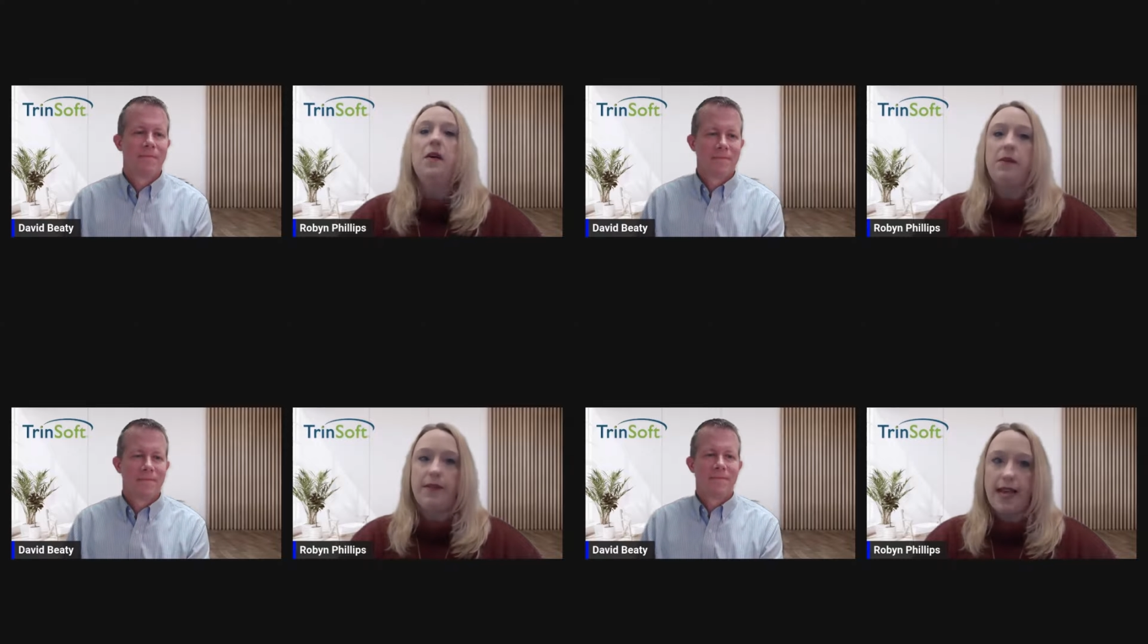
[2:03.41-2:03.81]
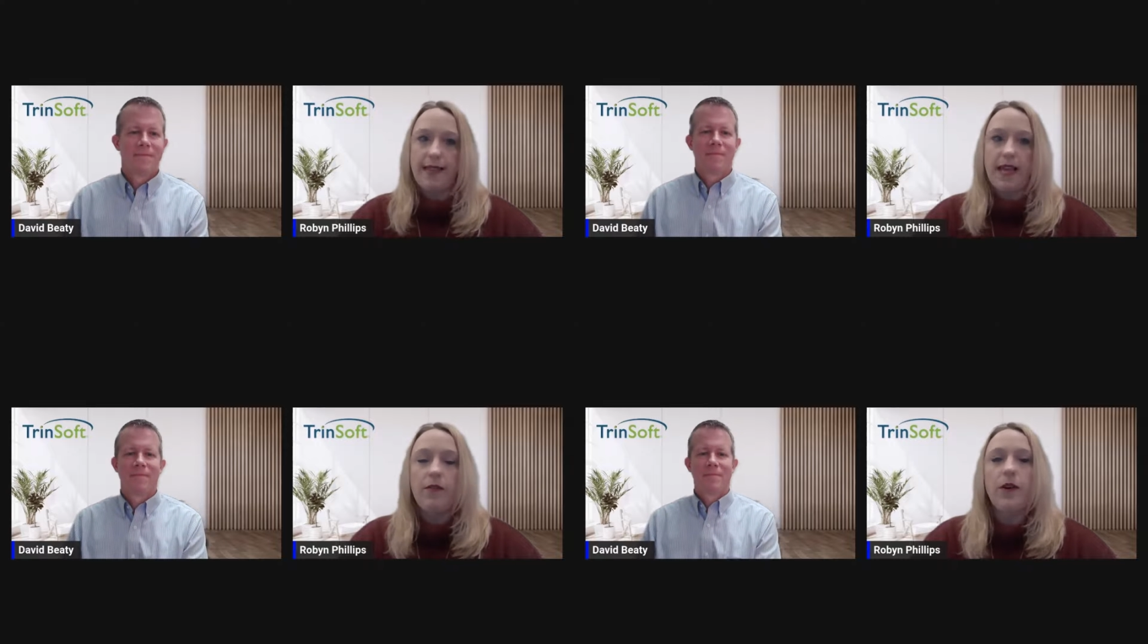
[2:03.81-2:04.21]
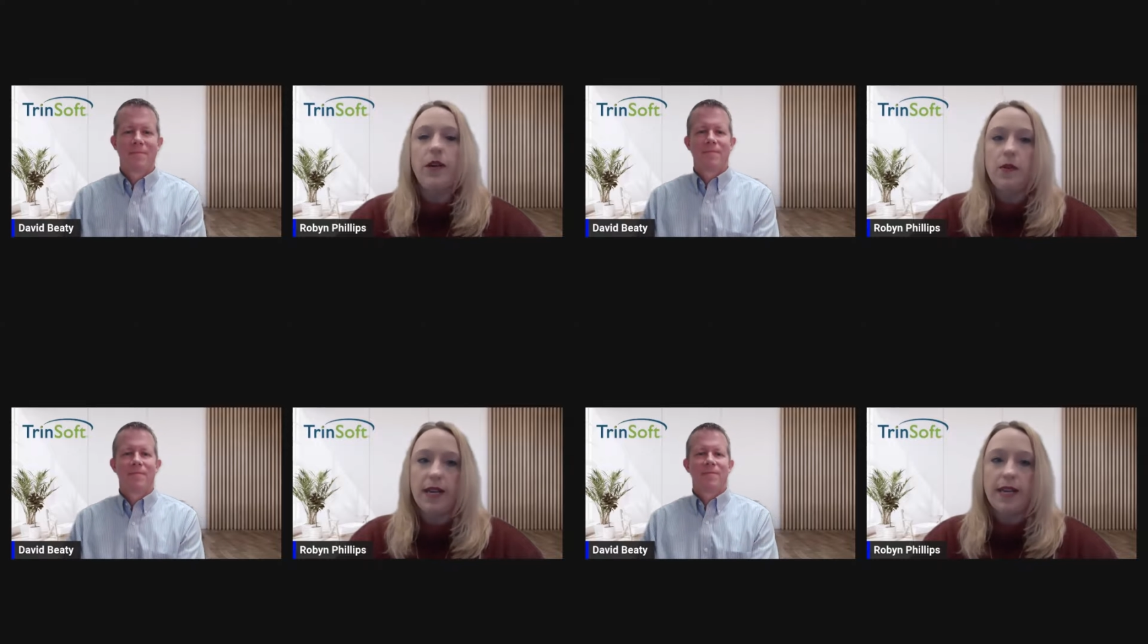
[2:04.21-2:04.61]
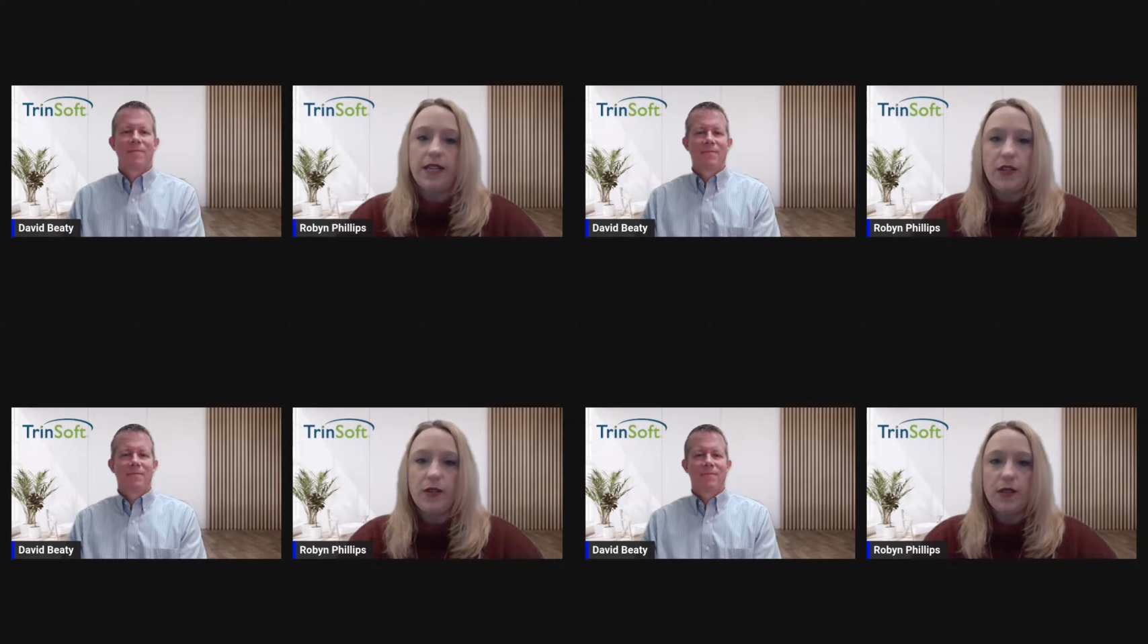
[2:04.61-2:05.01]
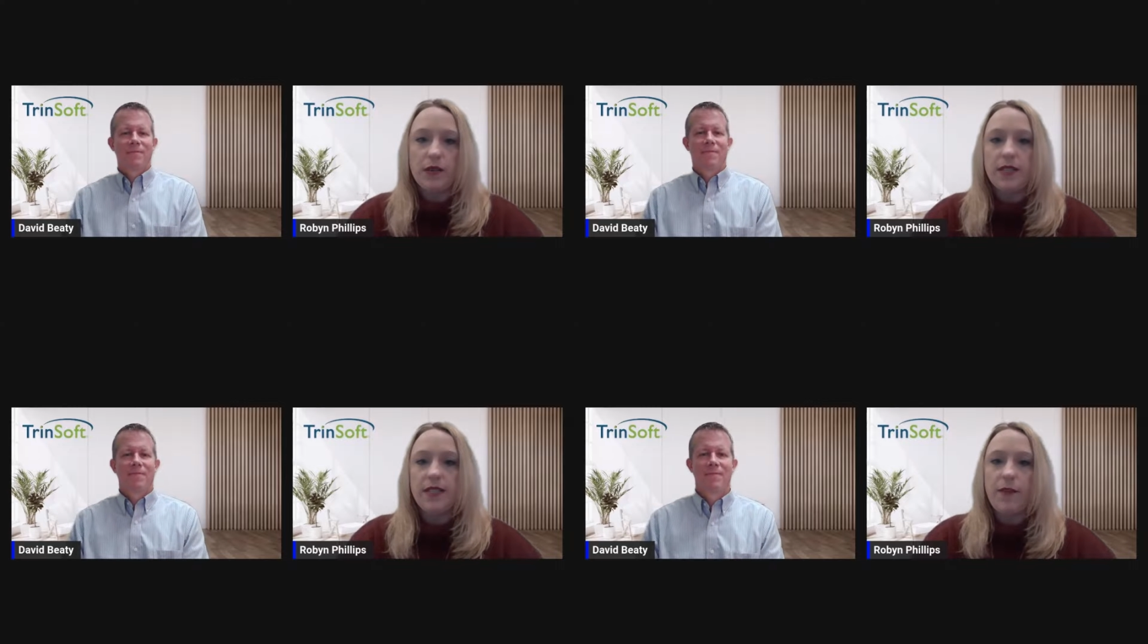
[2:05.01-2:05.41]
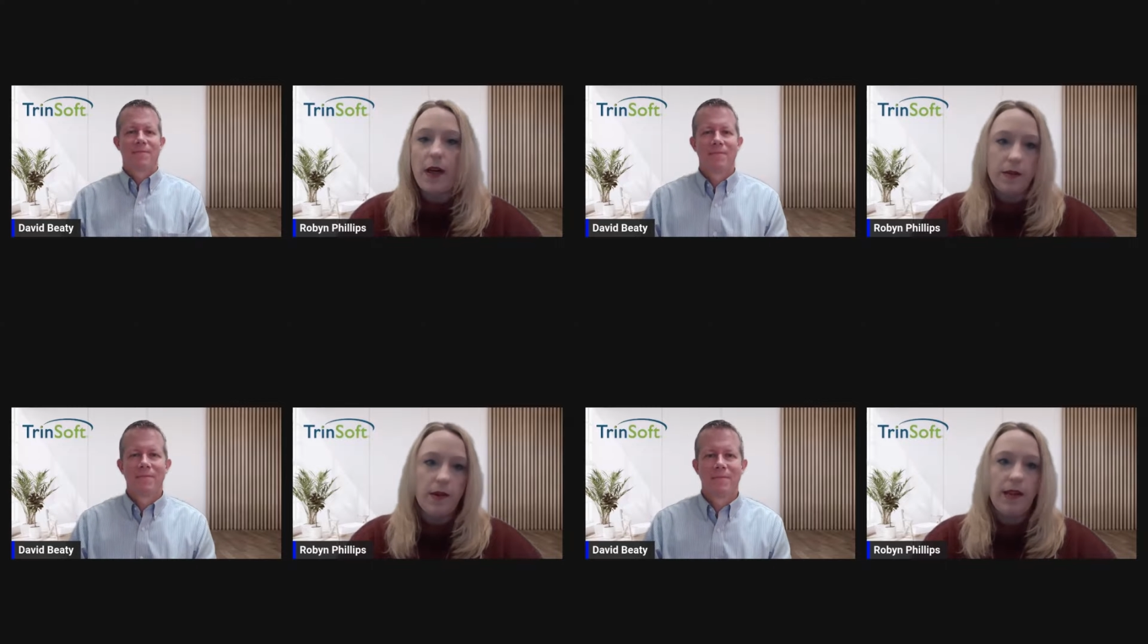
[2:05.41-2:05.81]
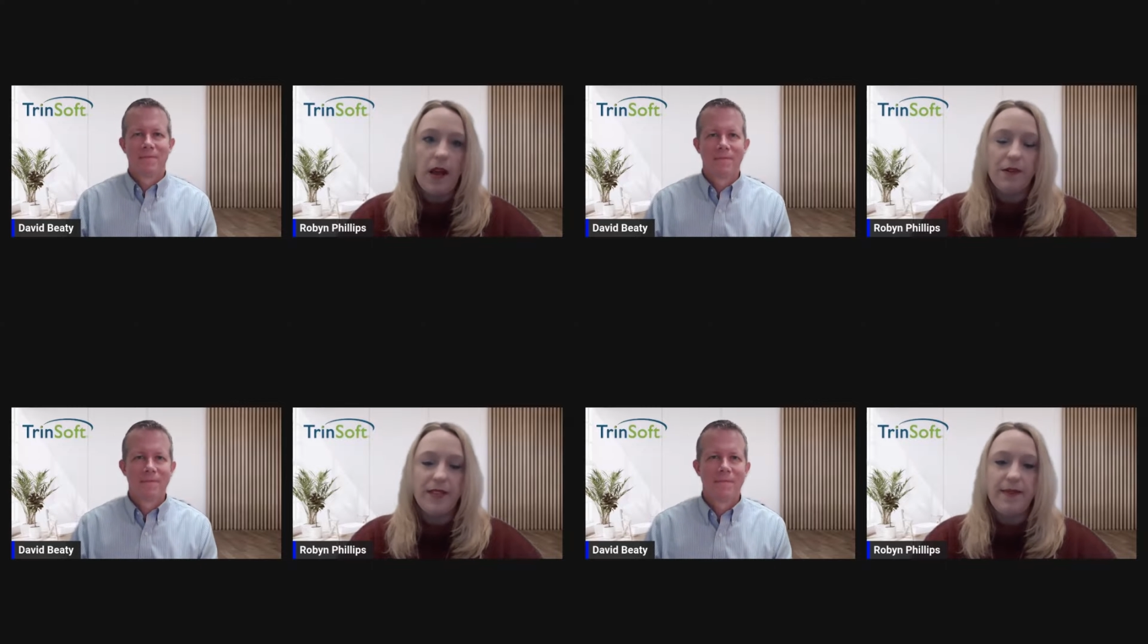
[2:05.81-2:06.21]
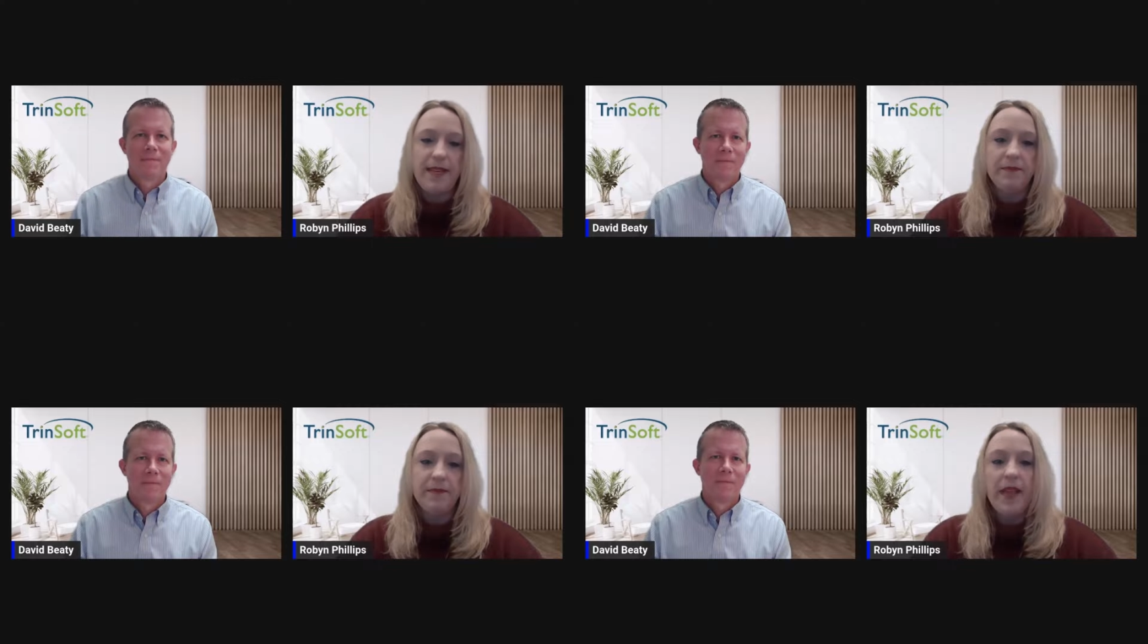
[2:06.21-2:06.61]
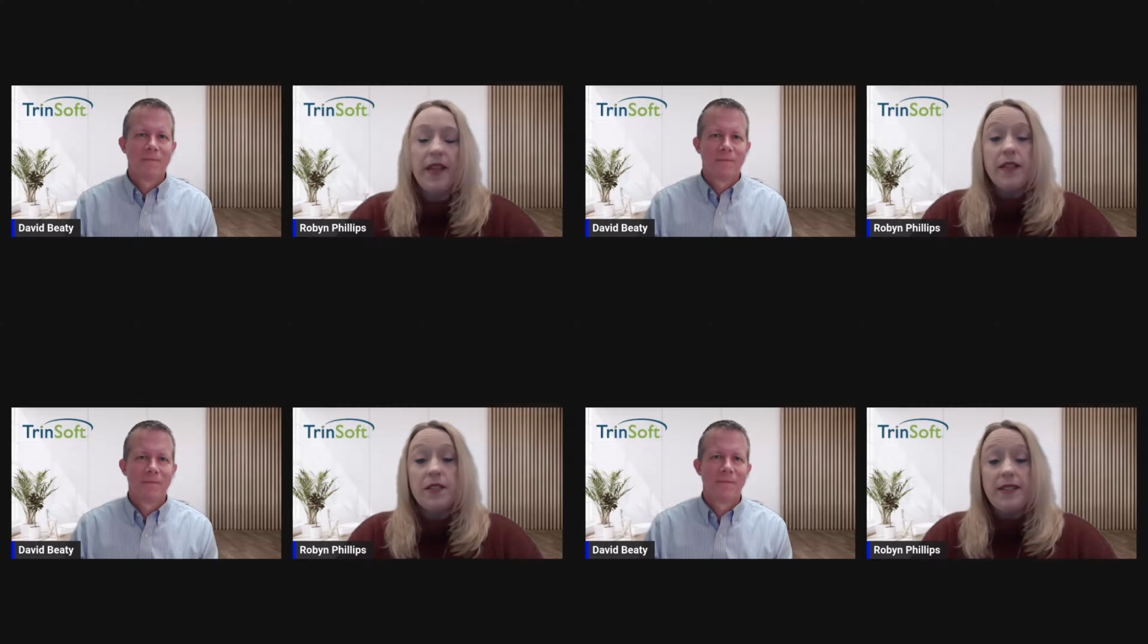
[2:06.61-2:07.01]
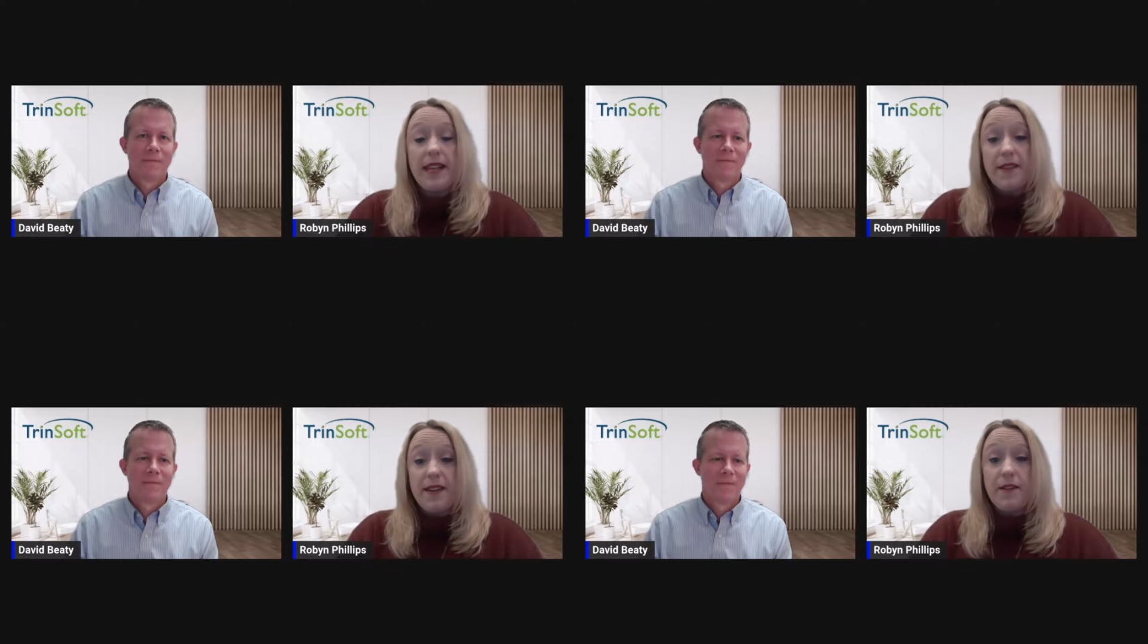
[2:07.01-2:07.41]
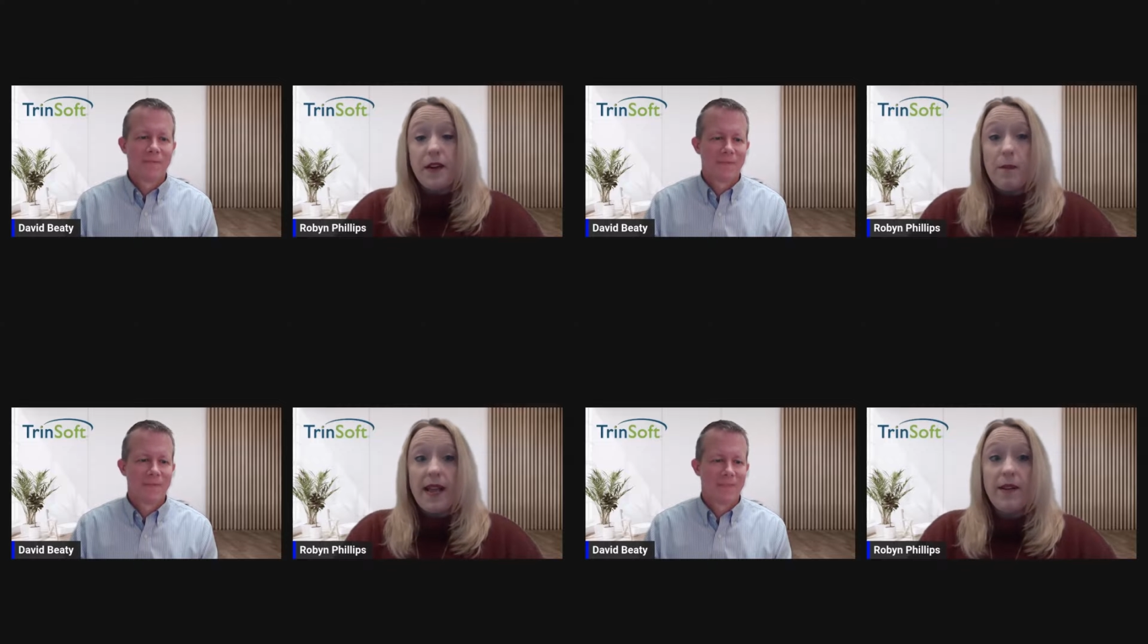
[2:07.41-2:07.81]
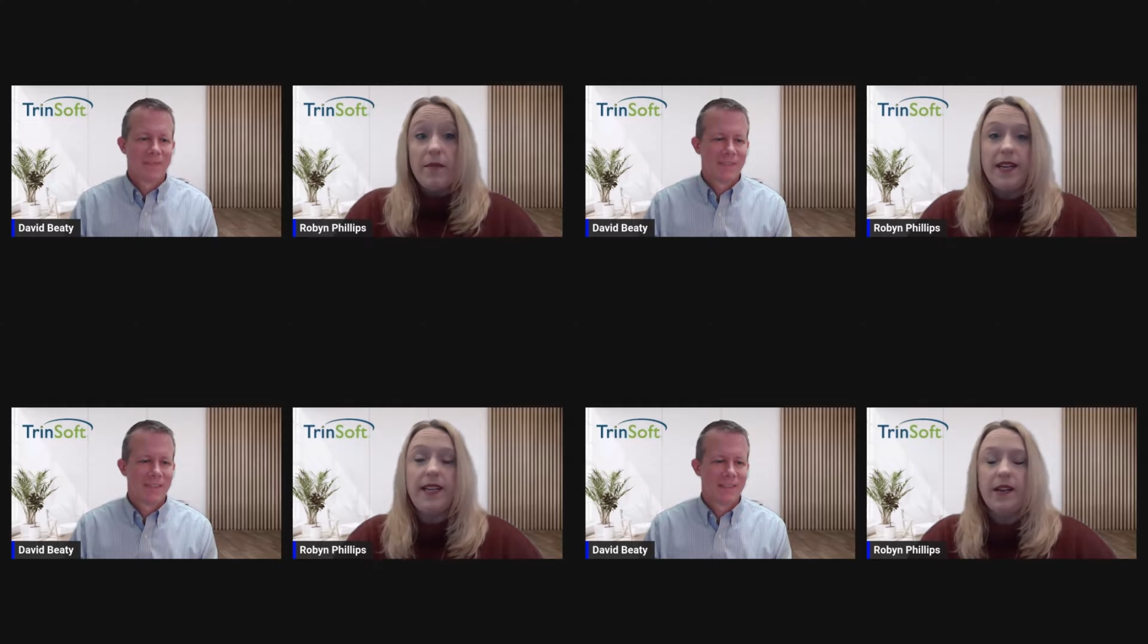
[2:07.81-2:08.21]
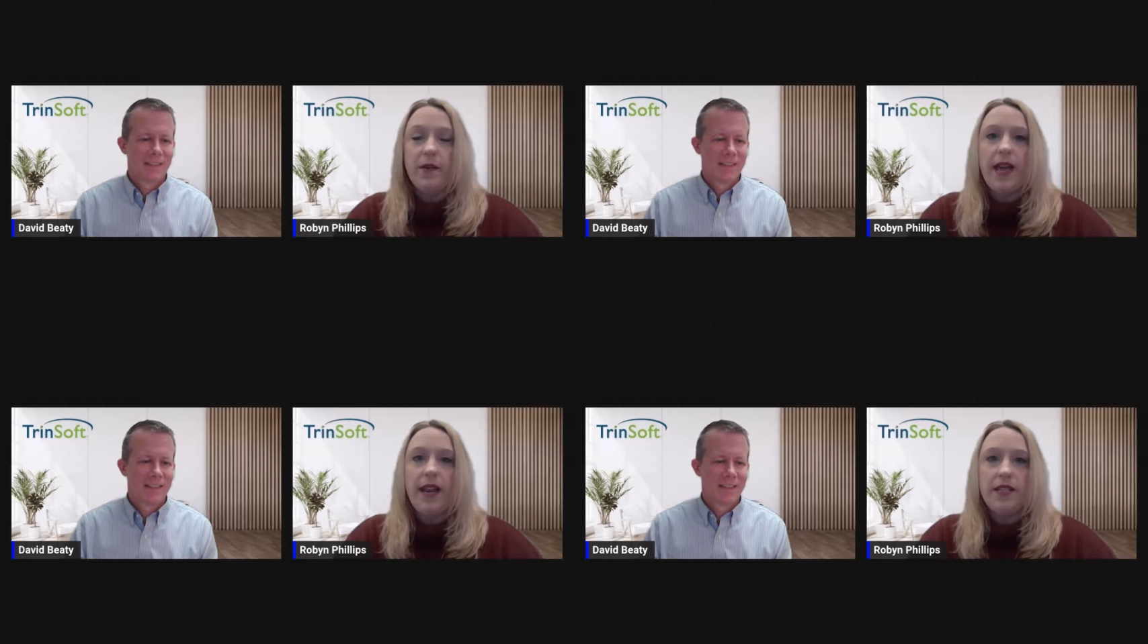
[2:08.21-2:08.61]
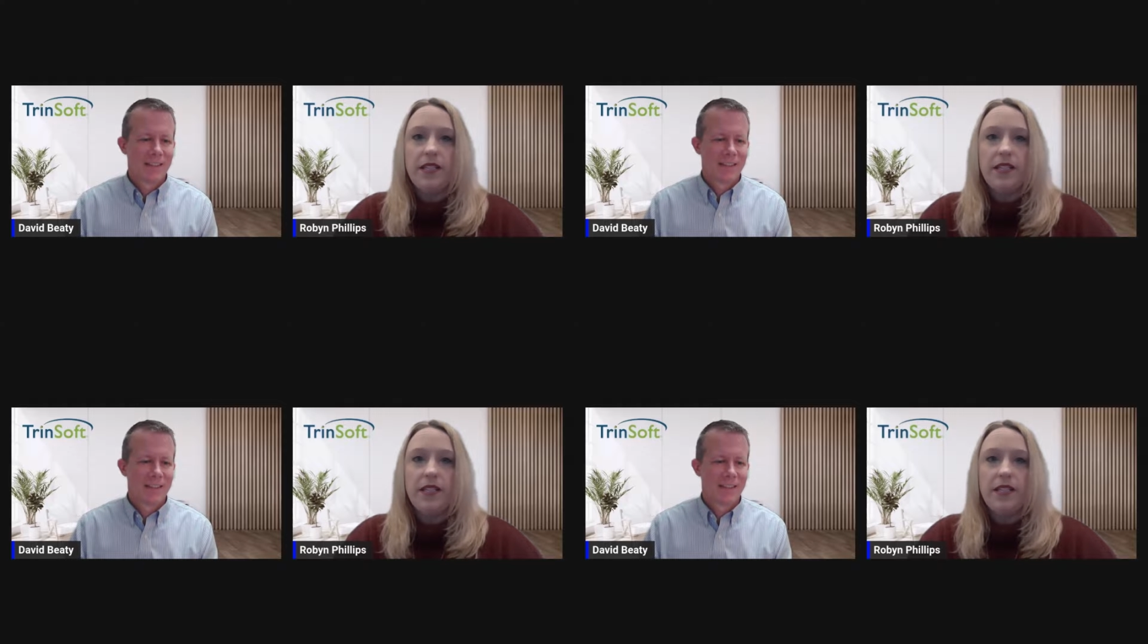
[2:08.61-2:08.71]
Speaker 1: We've got that for you. We'll get it to you. So just follow along with me. So David, if you don't mind, I'm ready to go ahead and